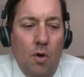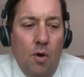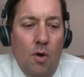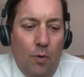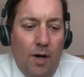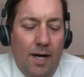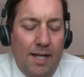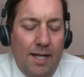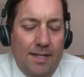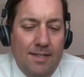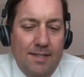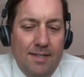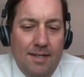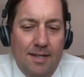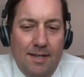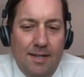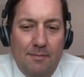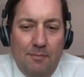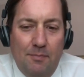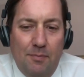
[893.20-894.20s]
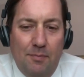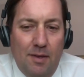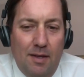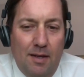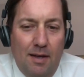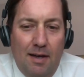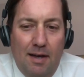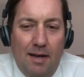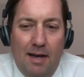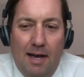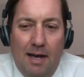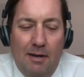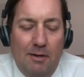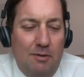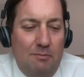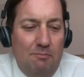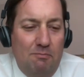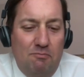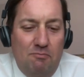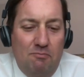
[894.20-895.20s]
I
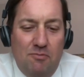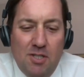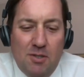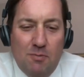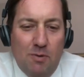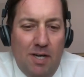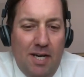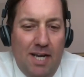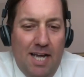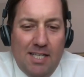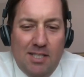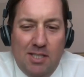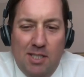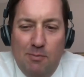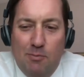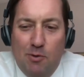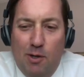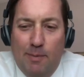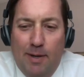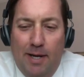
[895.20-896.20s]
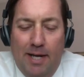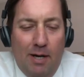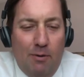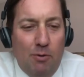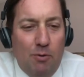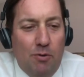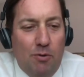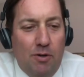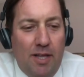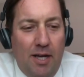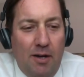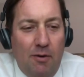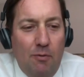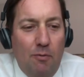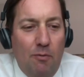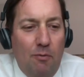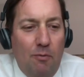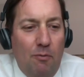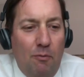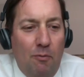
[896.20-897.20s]
just want to ask you more about Ecuador. Like,
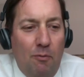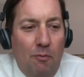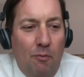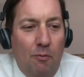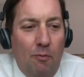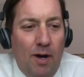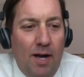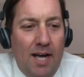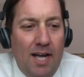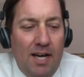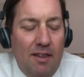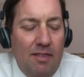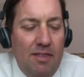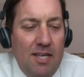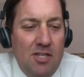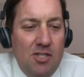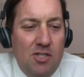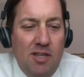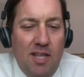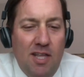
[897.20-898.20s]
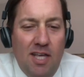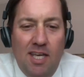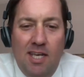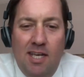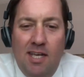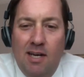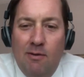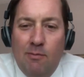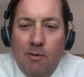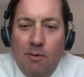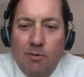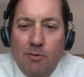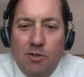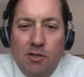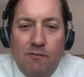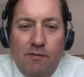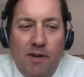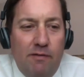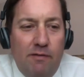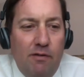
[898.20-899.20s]
what kind of things do they eat, and what was your
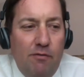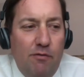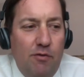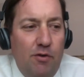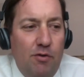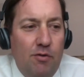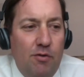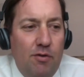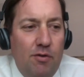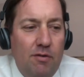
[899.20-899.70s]
favorite food?